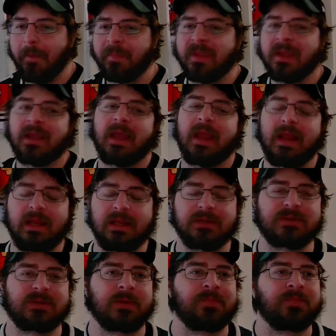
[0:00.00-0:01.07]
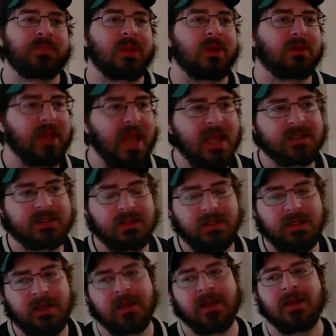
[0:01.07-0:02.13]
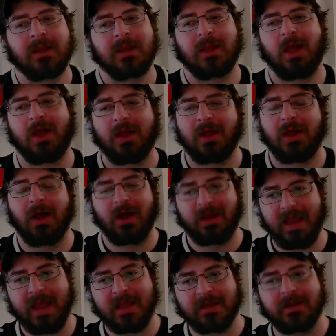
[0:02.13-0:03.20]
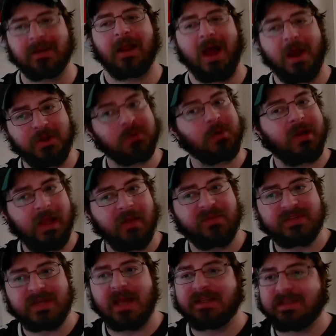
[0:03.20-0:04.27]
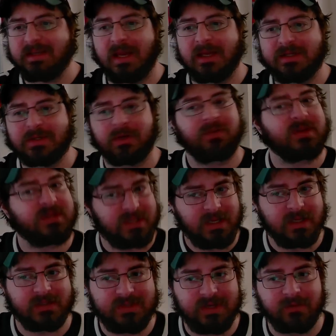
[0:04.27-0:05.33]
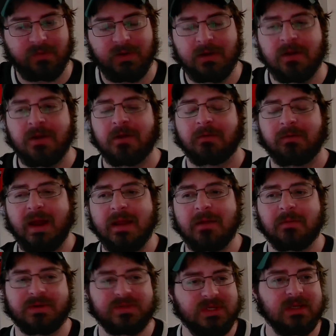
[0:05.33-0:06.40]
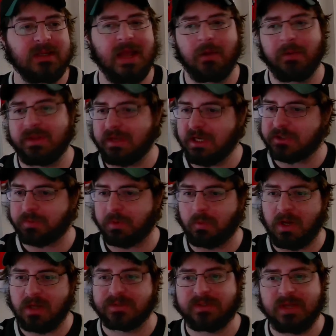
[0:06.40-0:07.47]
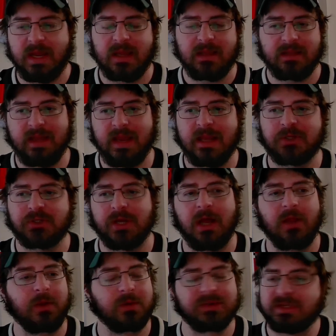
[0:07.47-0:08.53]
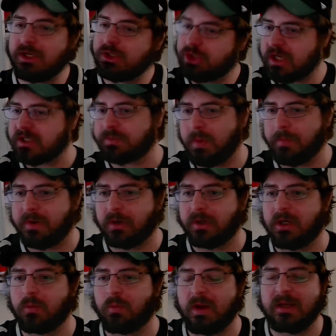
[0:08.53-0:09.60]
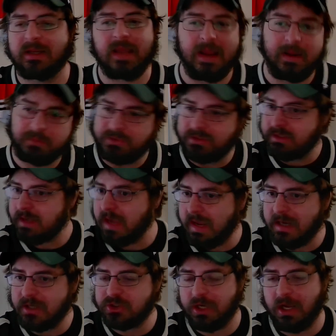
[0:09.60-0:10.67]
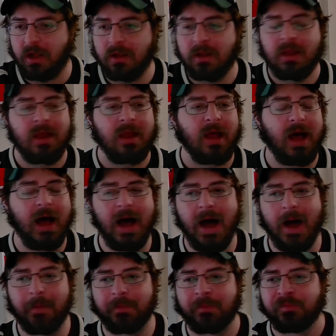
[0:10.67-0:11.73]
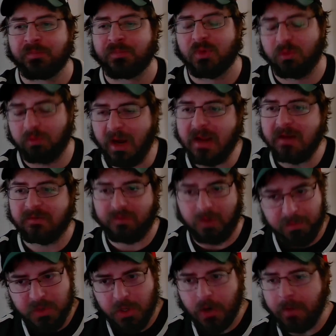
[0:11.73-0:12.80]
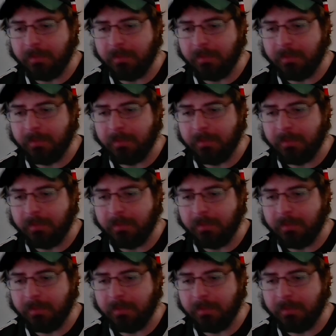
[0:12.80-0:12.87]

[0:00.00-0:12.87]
And lastly, again, I do want to emphasize the ice surface is different, right? We're seeing that with Jesper Wallstedt in the AHL. There was an adjustment period when he came to the AHL, right, from Europe.